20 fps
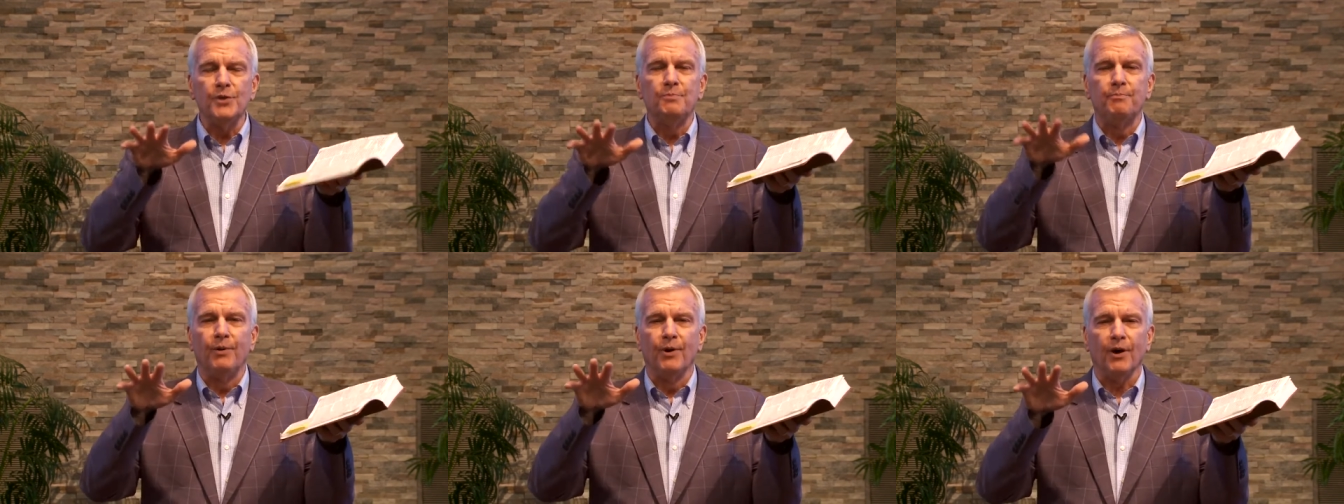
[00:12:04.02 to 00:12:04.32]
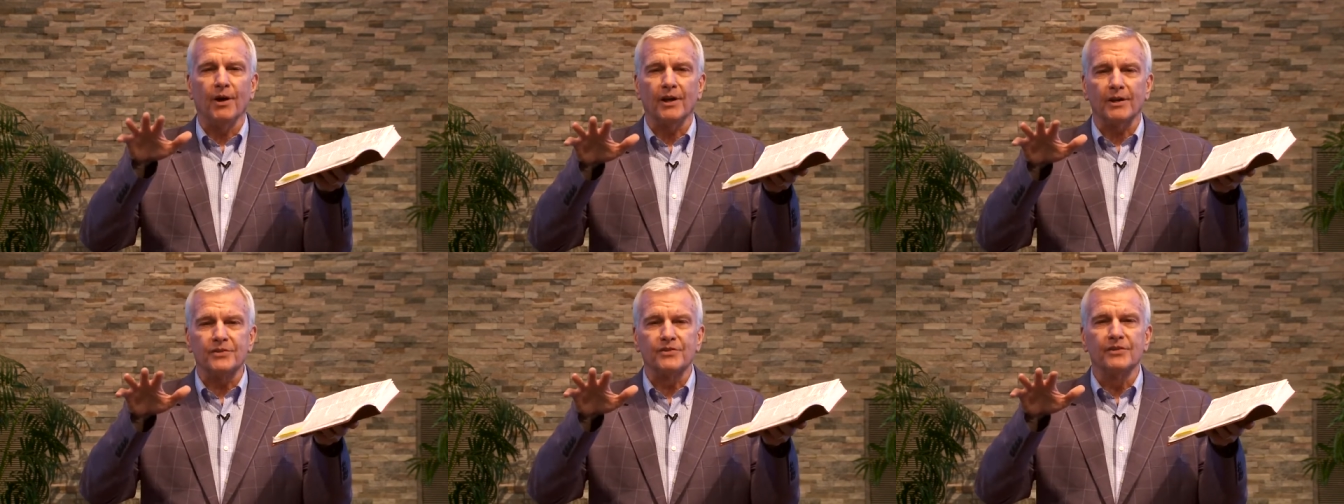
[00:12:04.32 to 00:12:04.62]

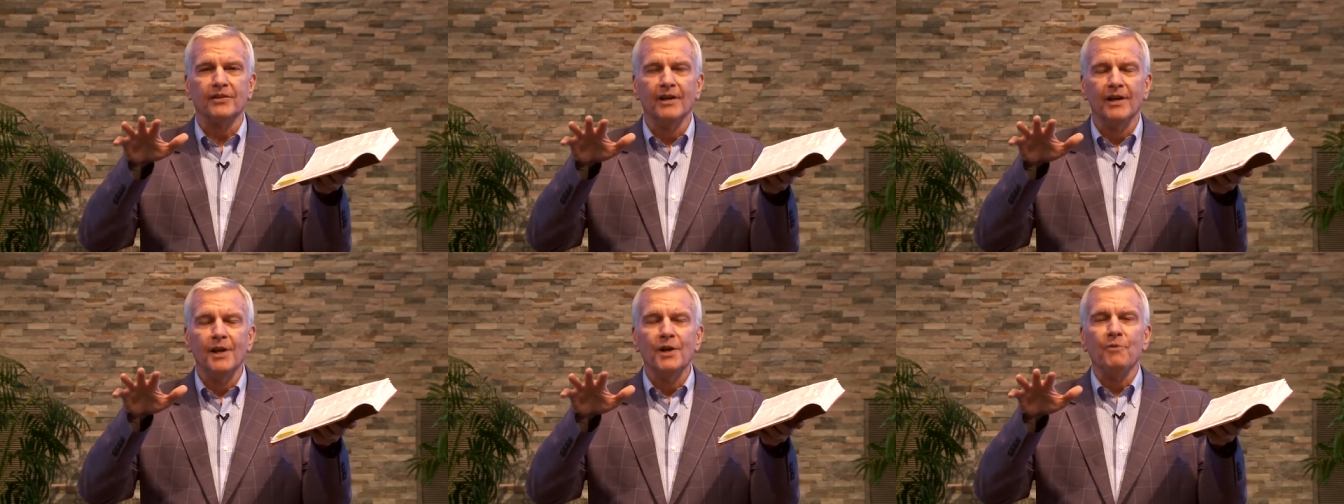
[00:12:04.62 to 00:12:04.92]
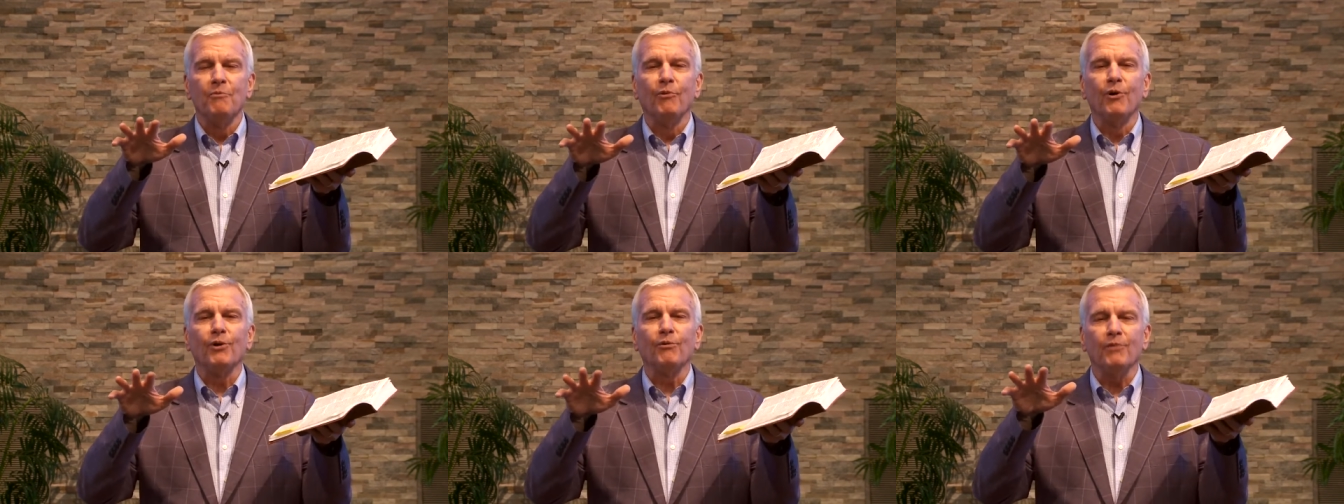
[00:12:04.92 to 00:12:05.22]
books
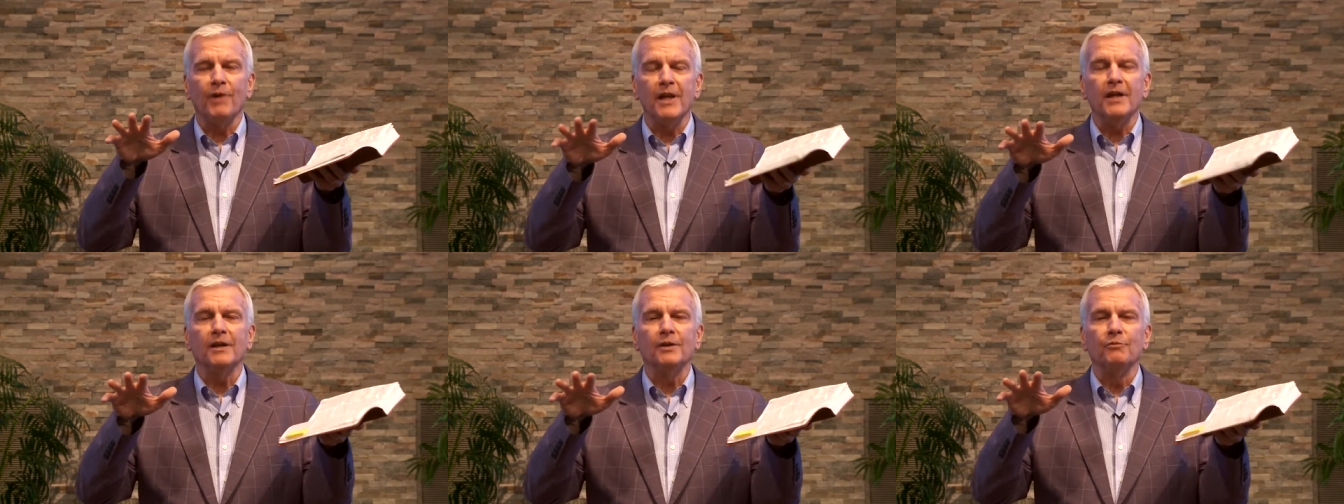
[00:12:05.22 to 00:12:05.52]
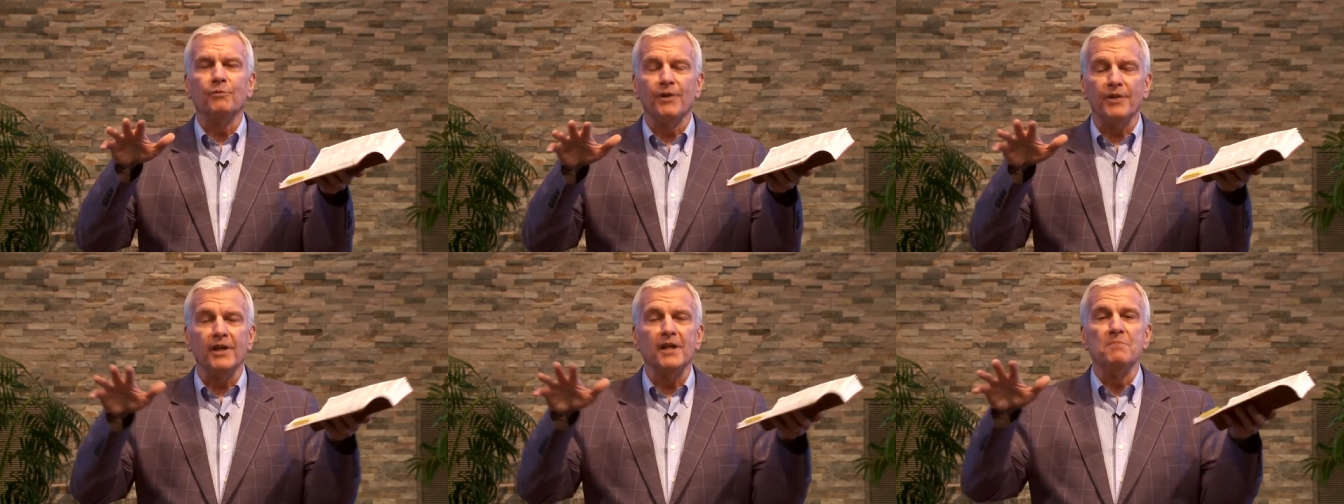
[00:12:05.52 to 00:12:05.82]
were written
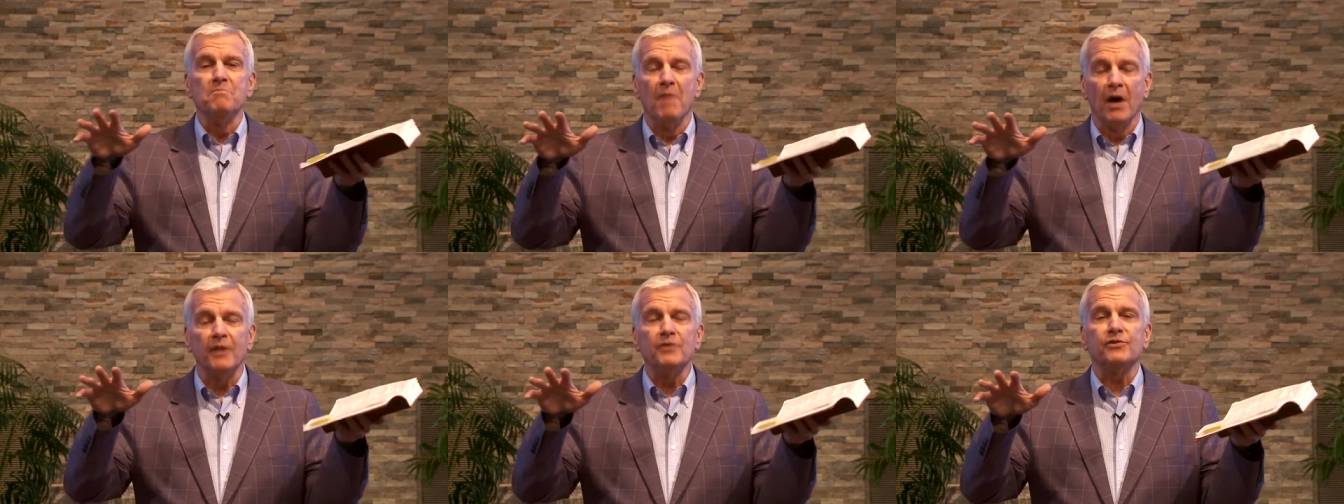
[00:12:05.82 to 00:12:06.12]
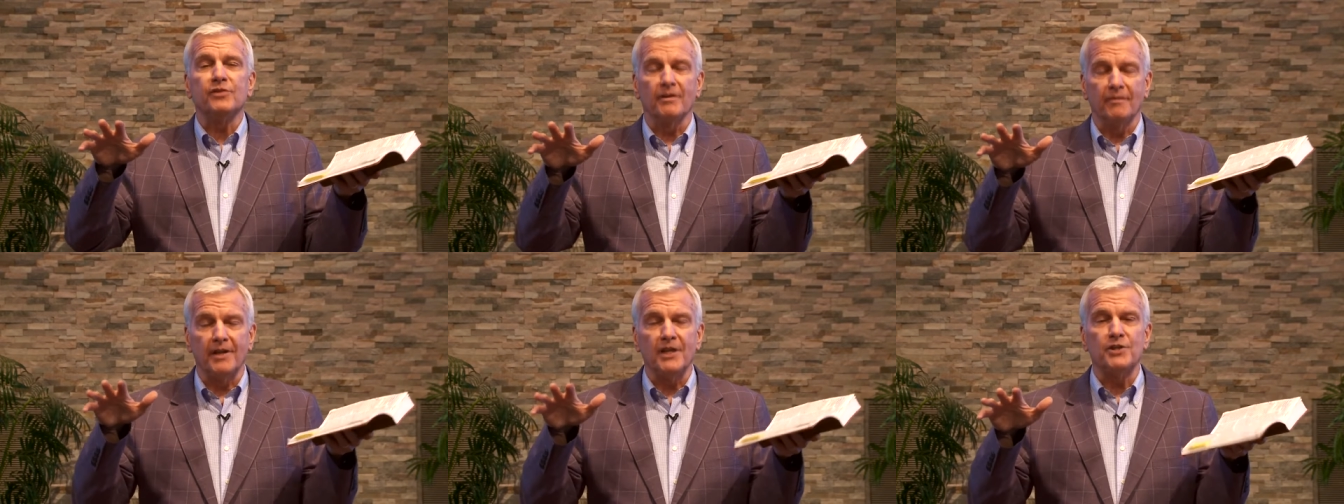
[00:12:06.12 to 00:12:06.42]
within
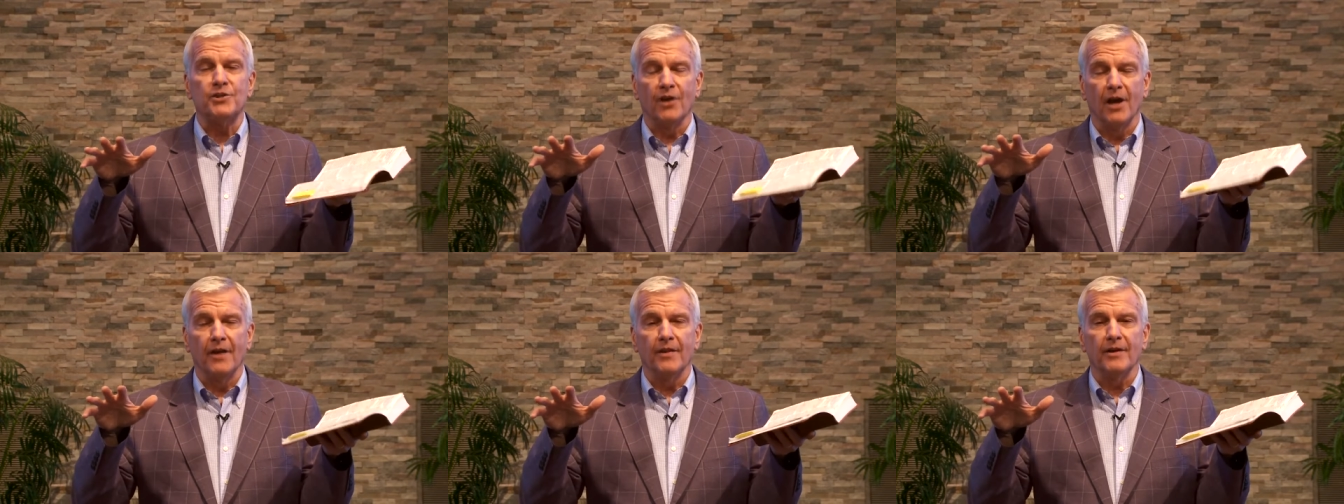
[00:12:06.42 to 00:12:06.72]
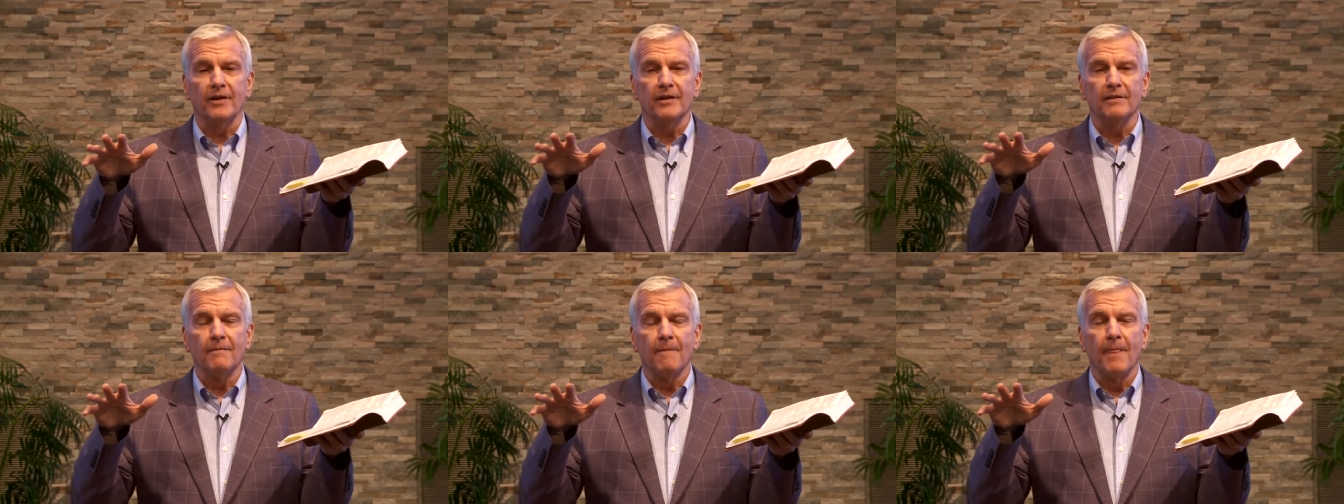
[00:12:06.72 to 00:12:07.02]
months of each
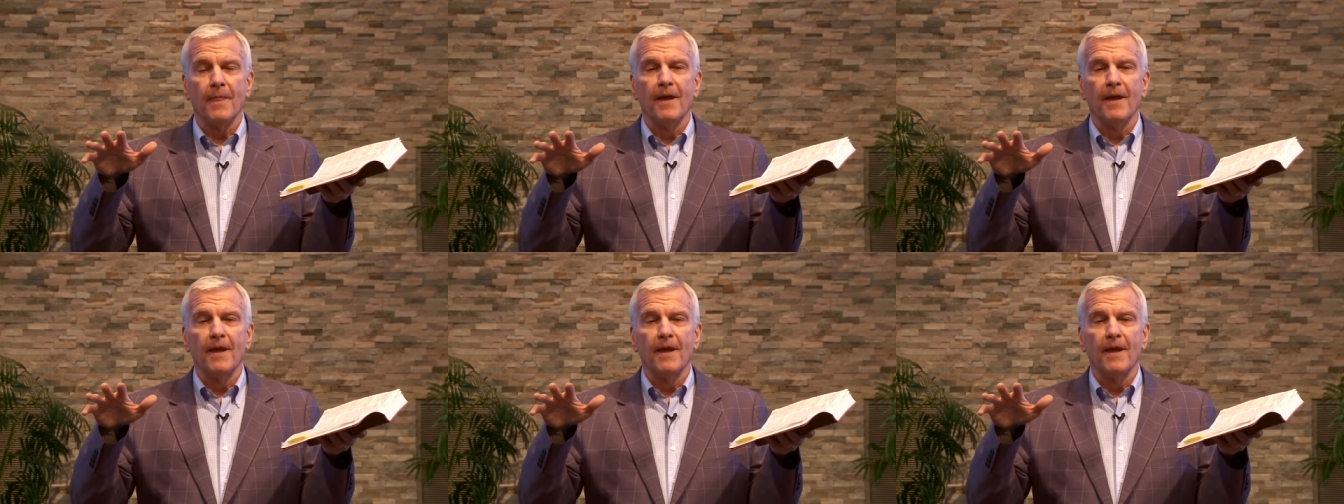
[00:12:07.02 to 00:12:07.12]
other.